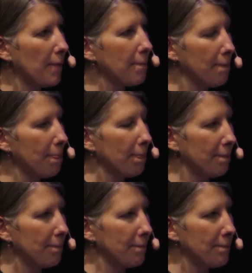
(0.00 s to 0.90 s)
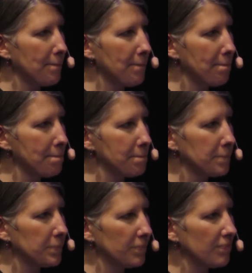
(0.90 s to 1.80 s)
Sweden, through
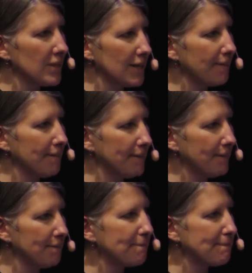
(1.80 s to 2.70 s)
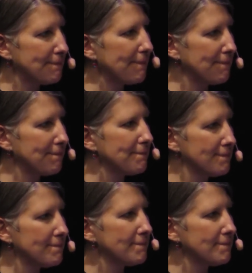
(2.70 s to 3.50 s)
their pension funds, invest in companies that